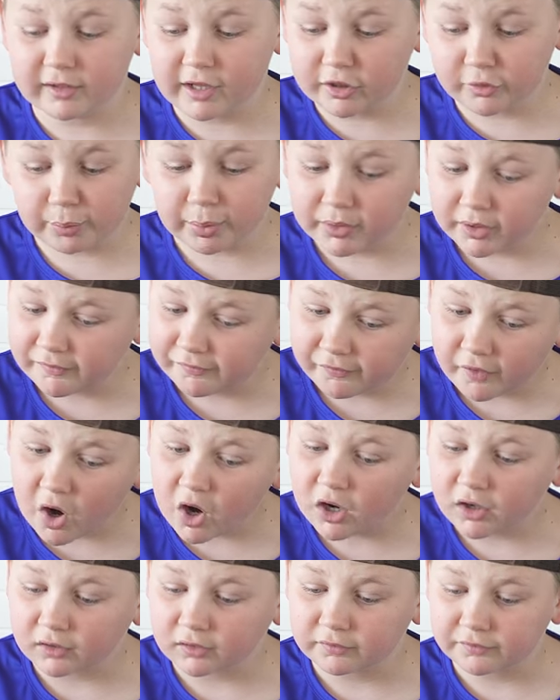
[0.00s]
and that's pretty
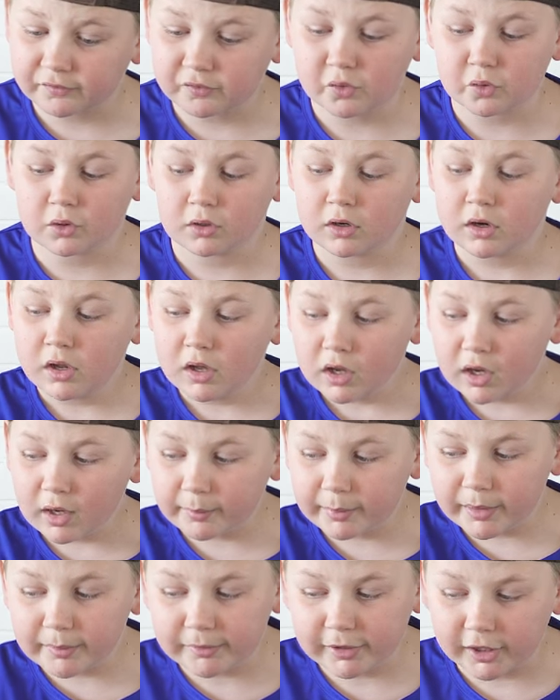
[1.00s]
far for
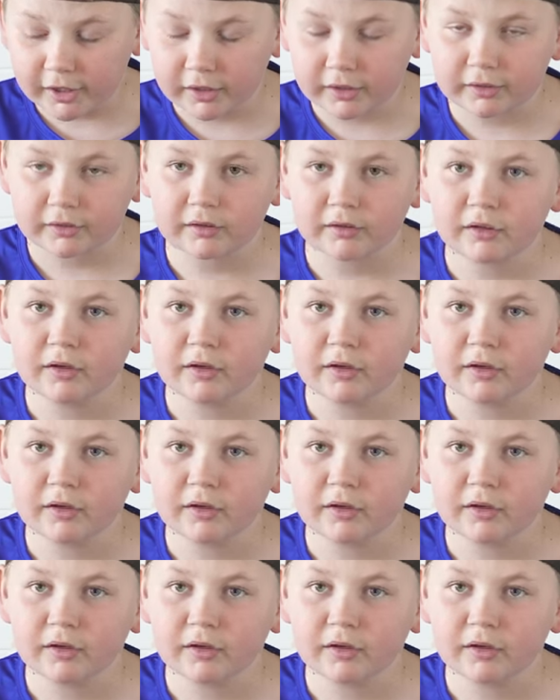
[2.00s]
a B B gun.